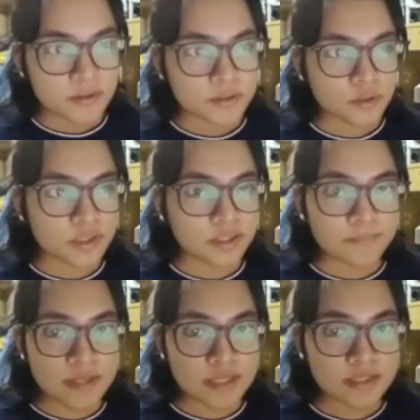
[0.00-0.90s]
So it
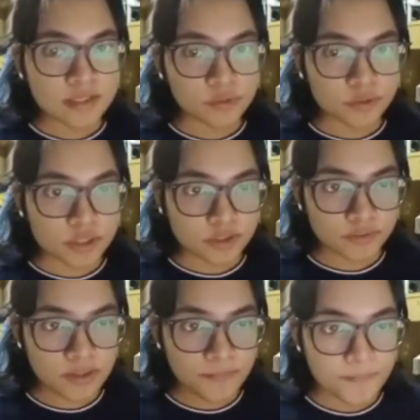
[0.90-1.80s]
can be 0
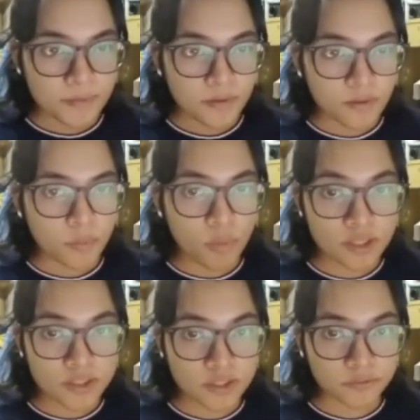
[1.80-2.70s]
children, 1
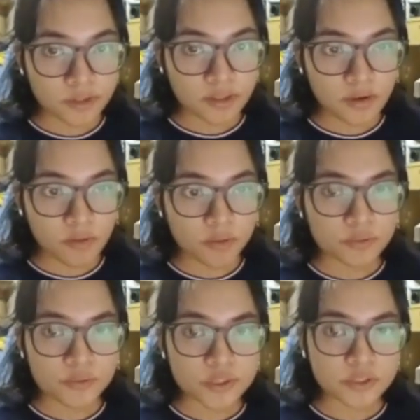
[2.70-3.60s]
children, or
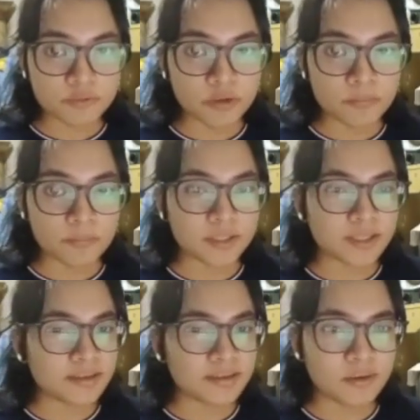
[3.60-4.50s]
2 children, but it
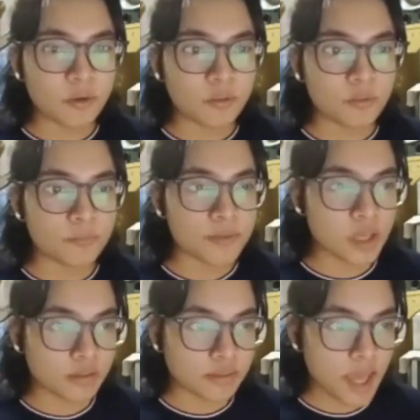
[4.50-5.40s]
cannot go
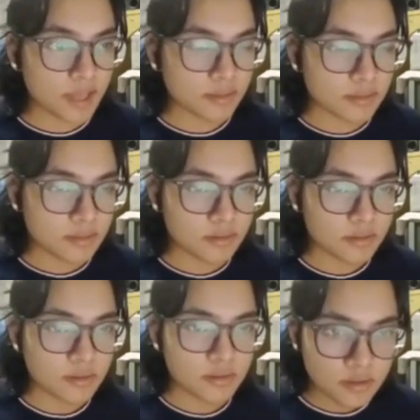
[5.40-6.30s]
beyond that.
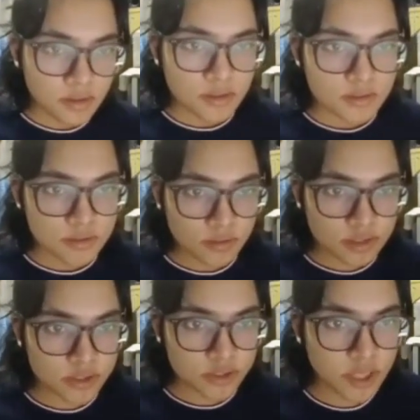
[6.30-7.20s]
So let's
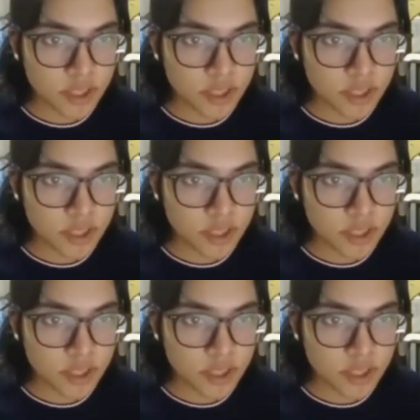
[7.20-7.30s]
check.